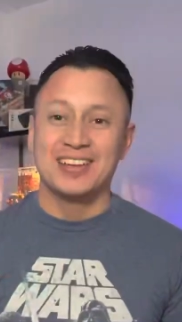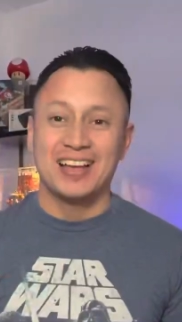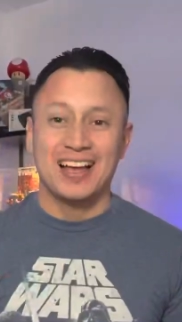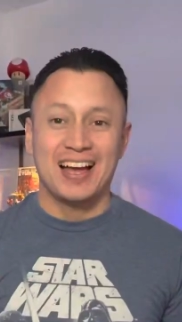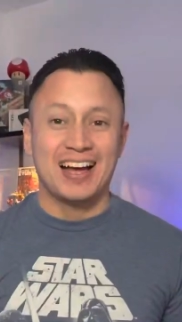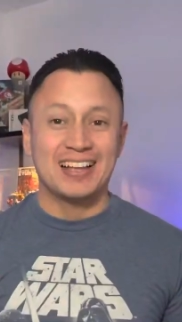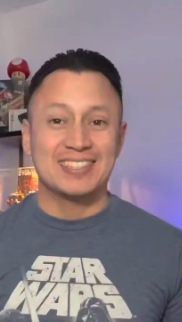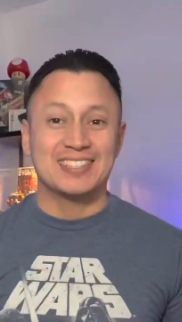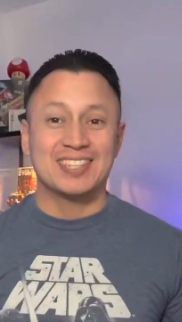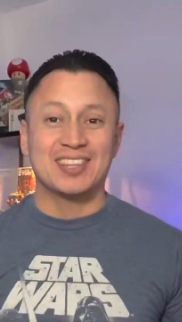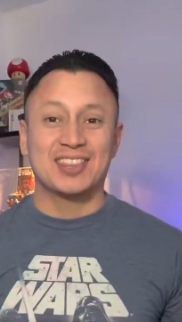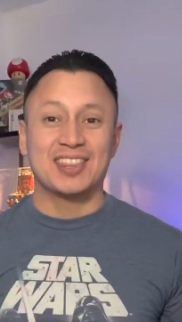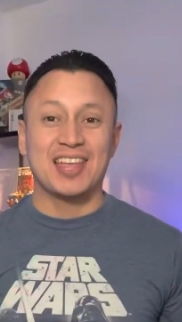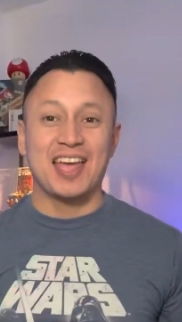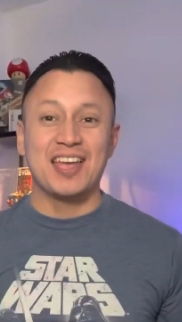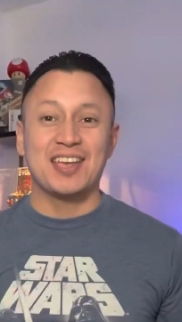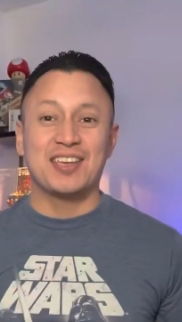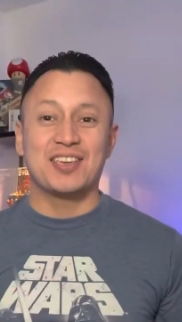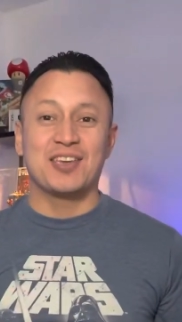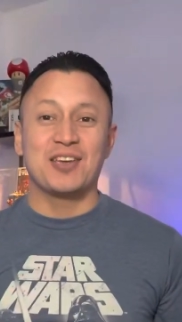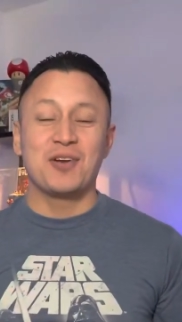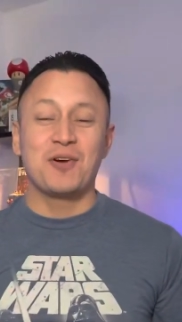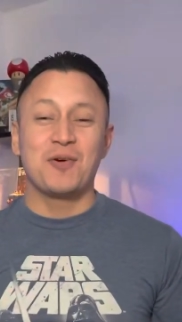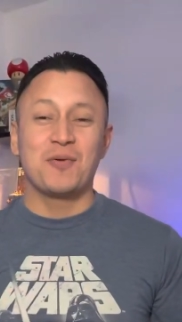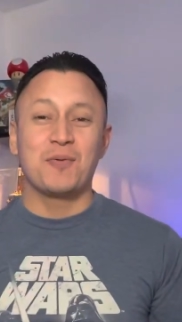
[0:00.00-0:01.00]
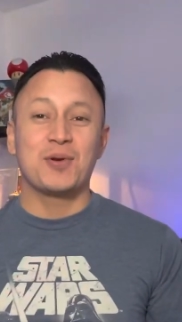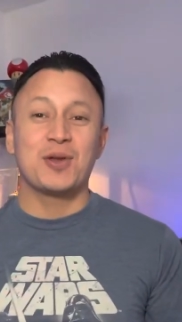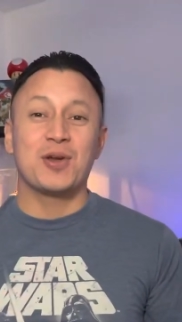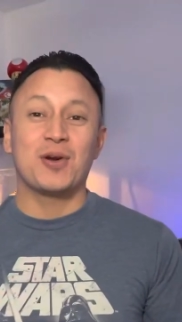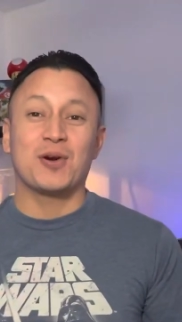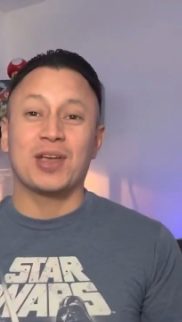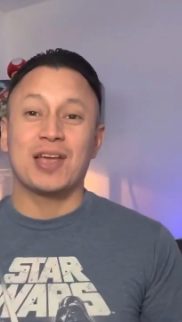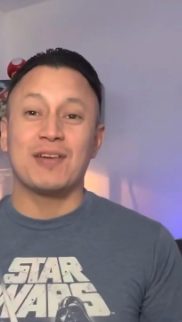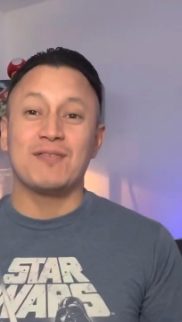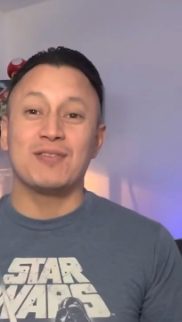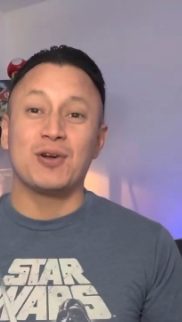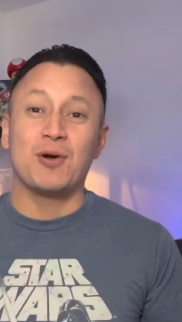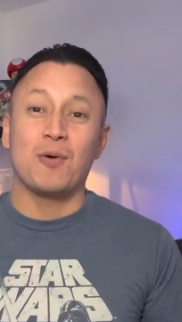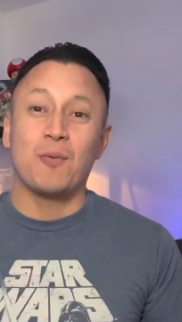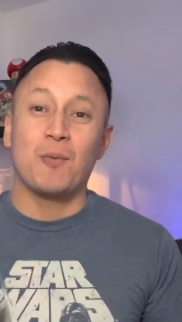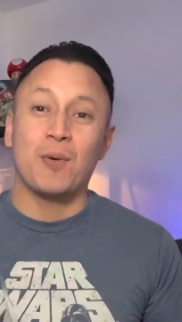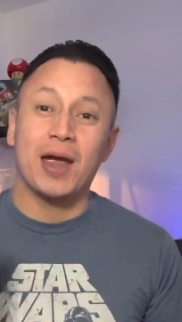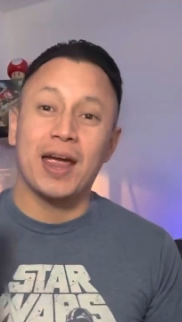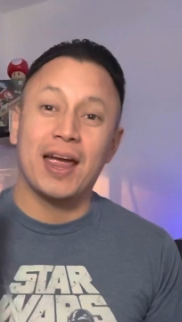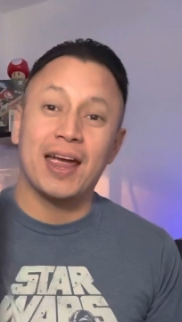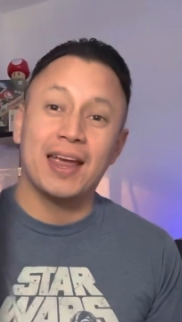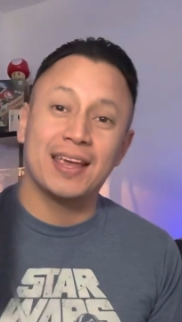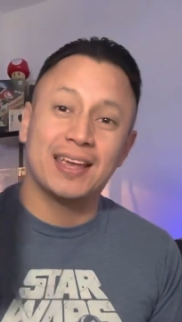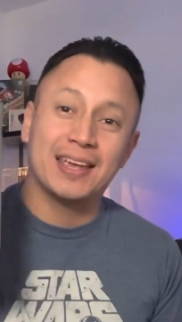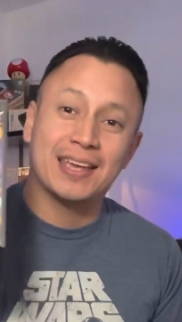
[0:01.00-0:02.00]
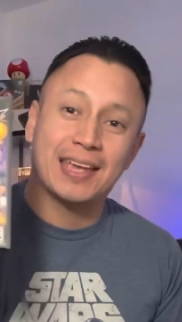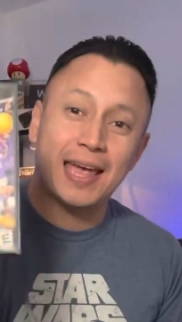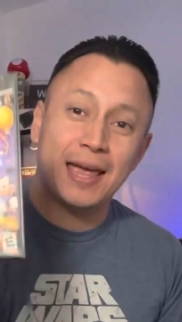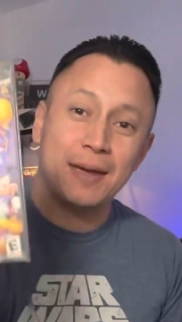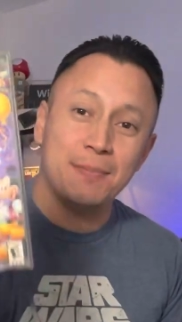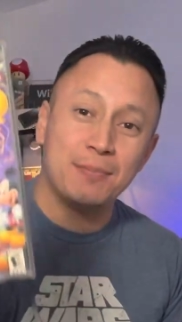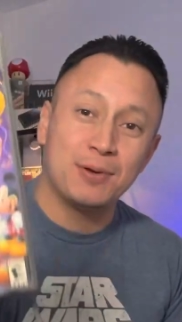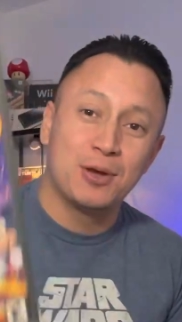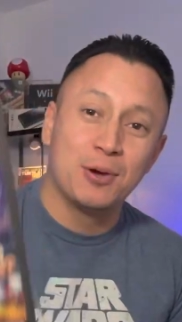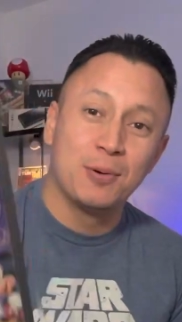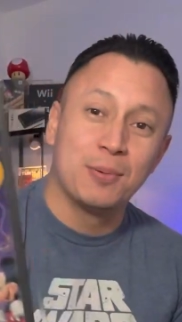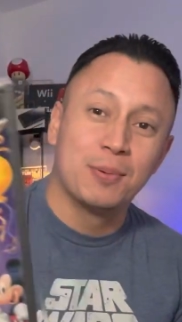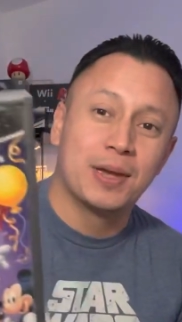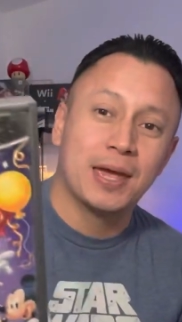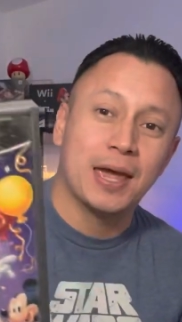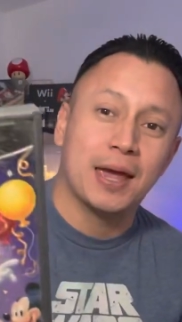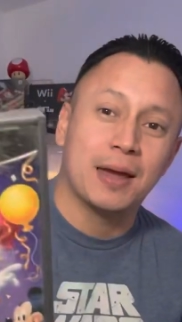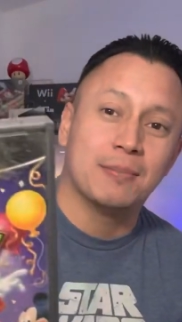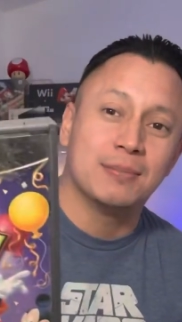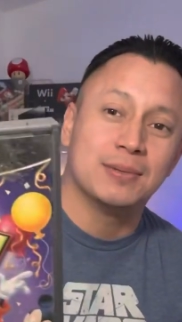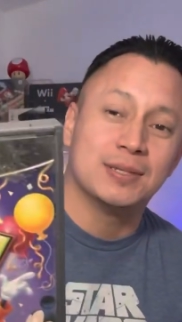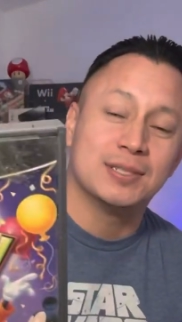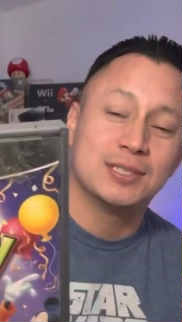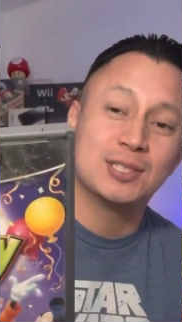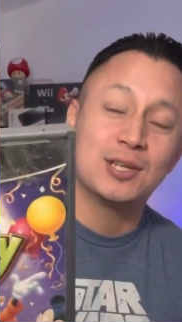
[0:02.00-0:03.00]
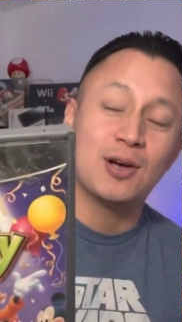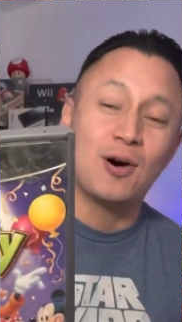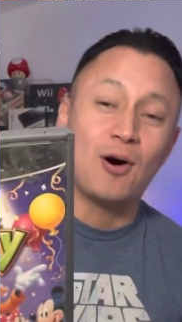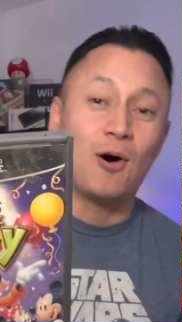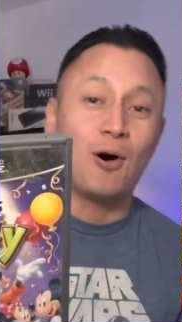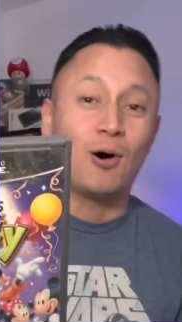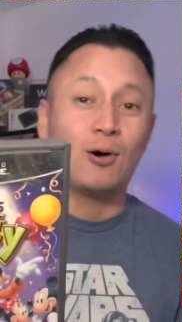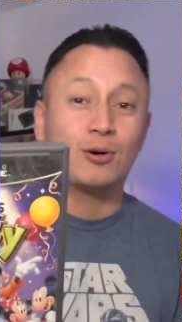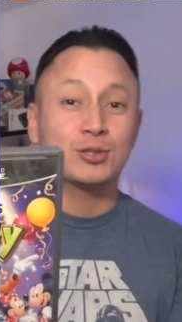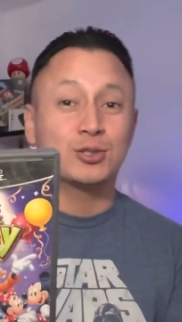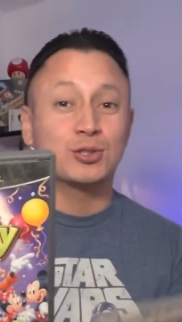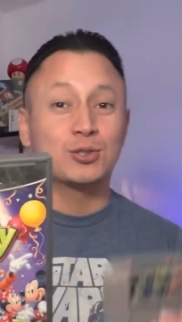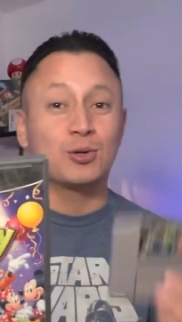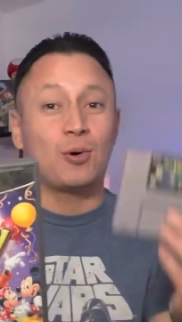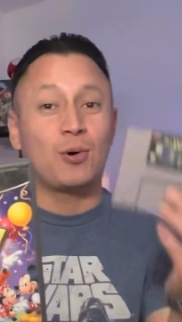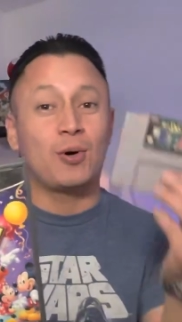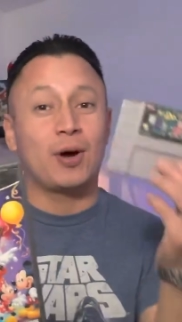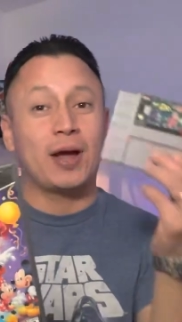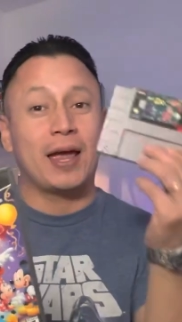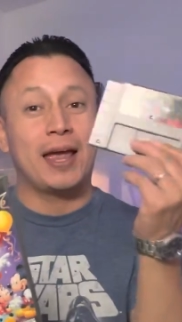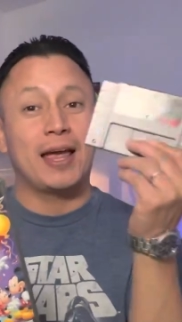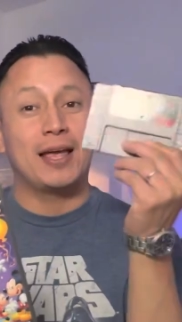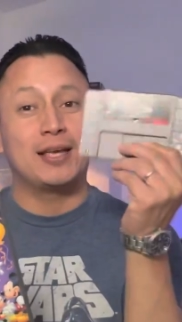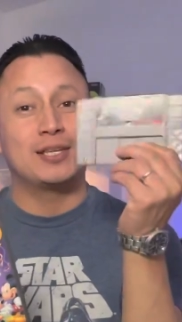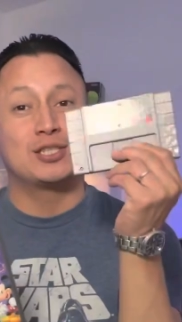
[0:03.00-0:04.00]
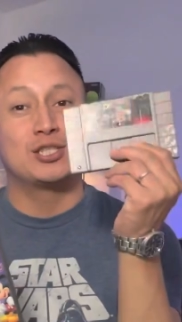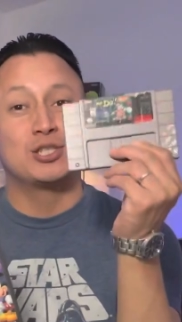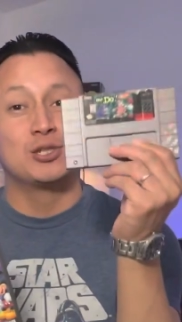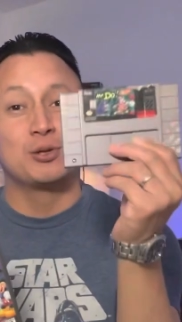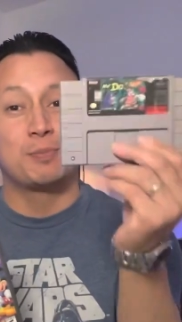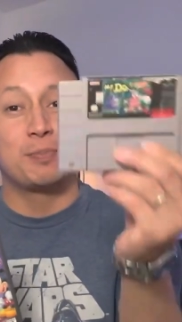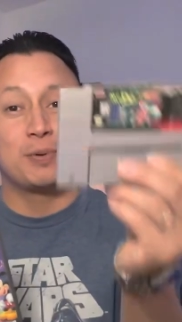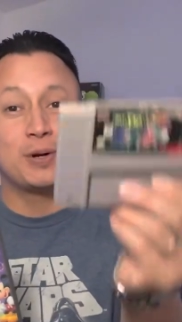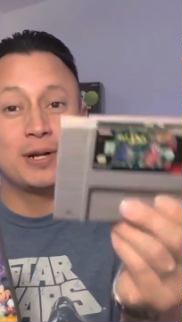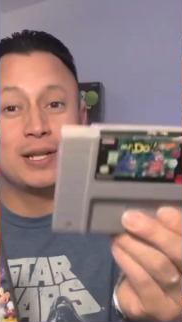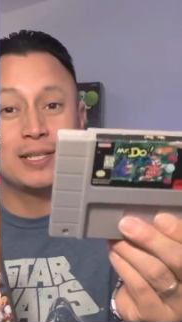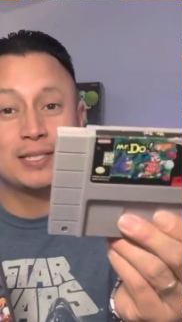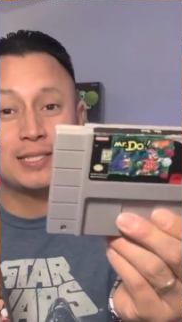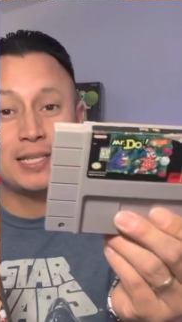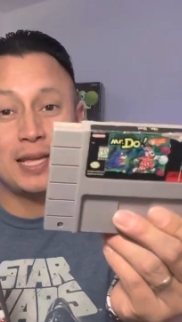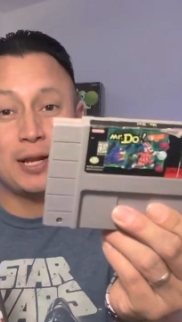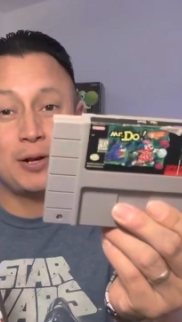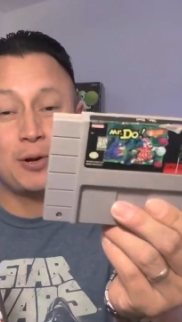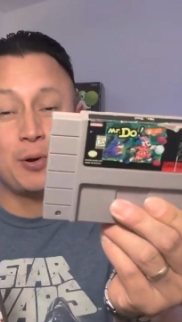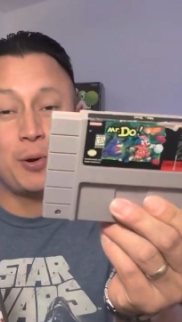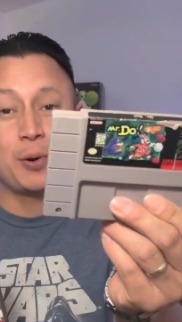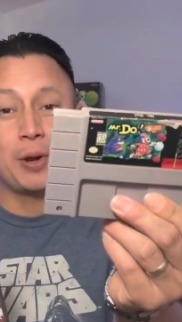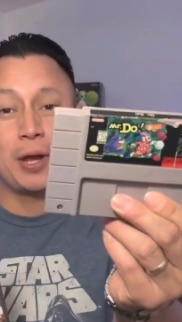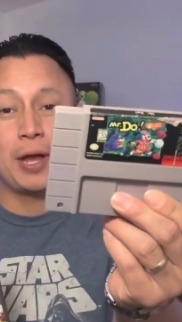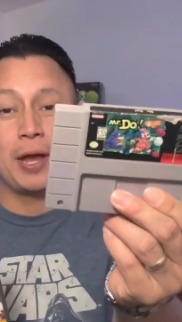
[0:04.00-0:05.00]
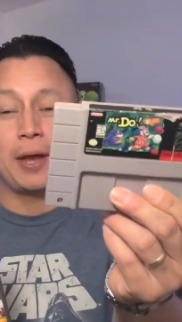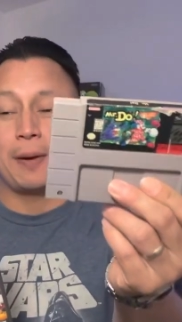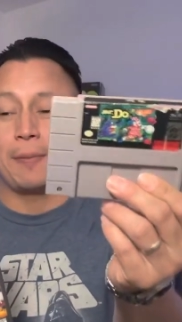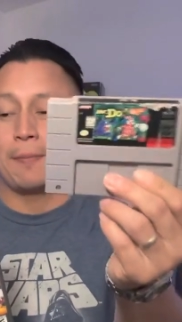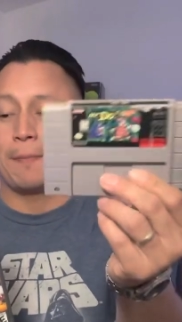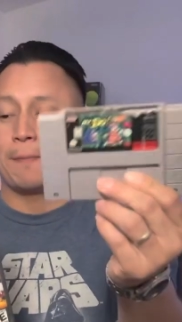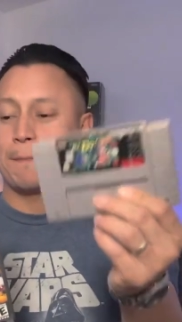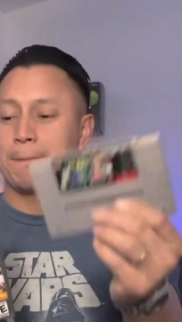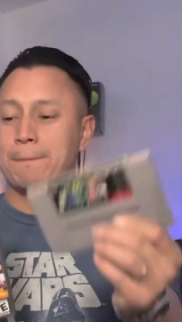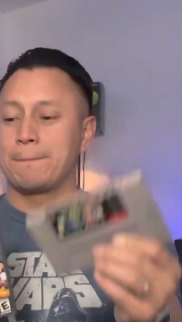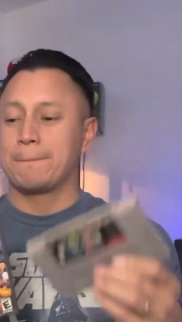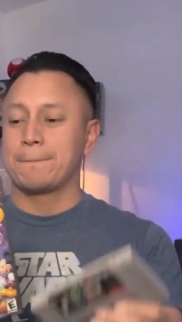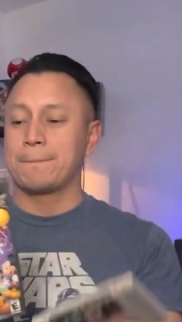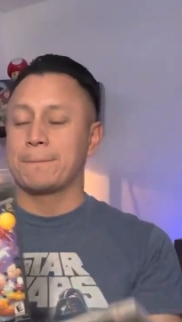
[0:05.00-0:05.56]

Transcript: As a thank you, we are giving away GameCube games, also a Super Nintendo game.